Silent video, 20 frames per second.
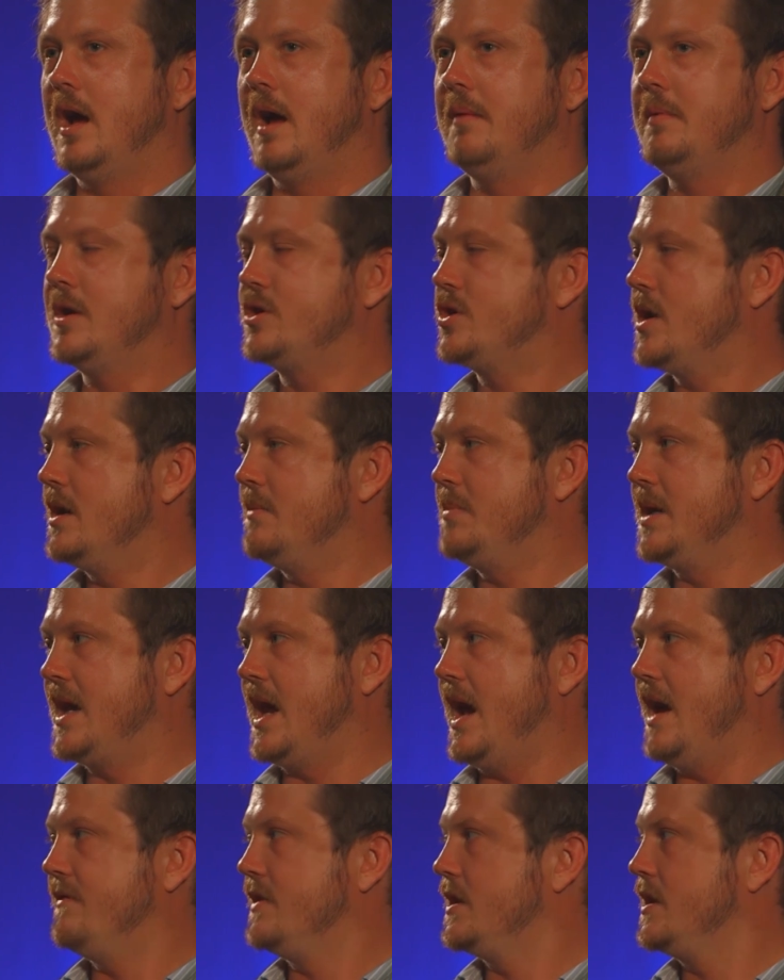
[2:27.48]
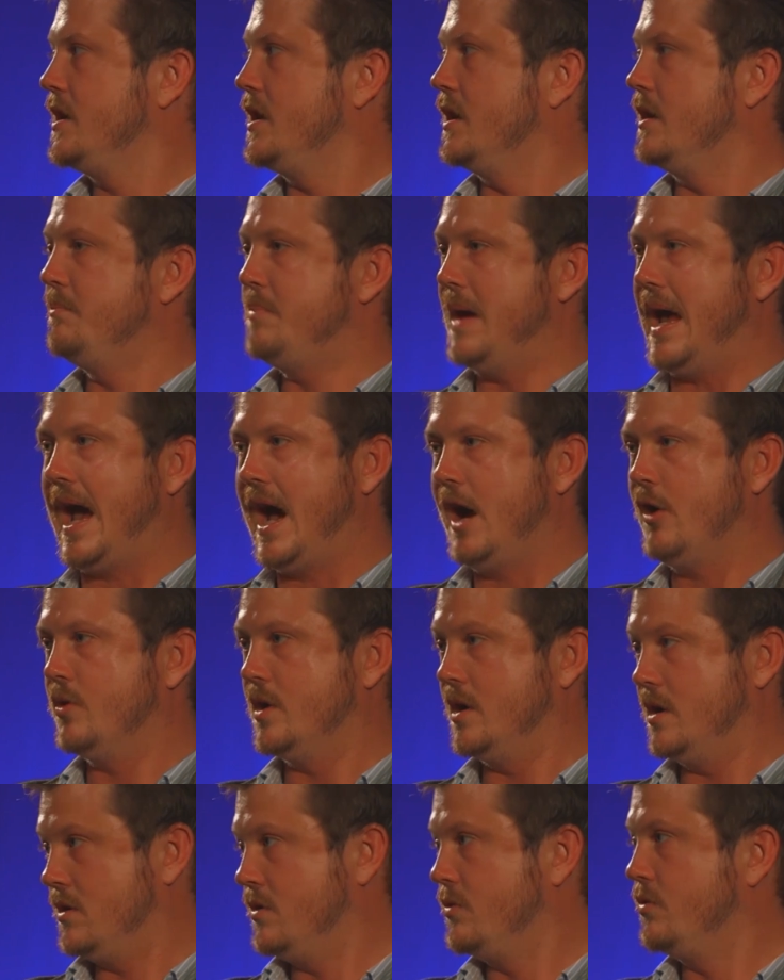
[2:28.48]
not trying to be cavalier here.
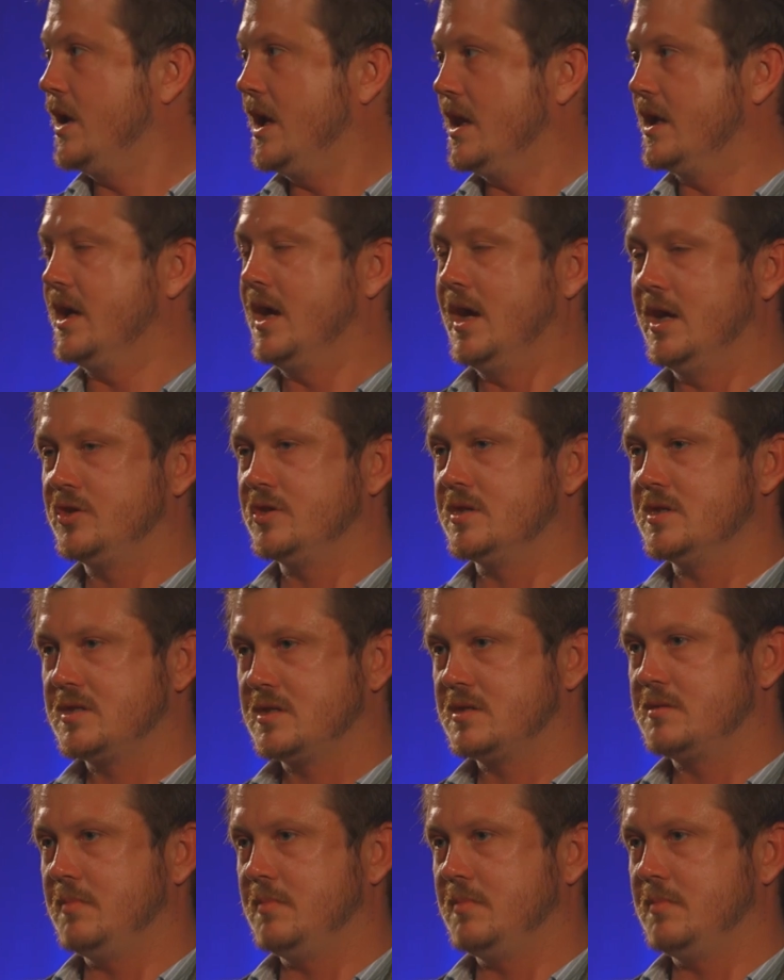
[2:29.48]
Power really interests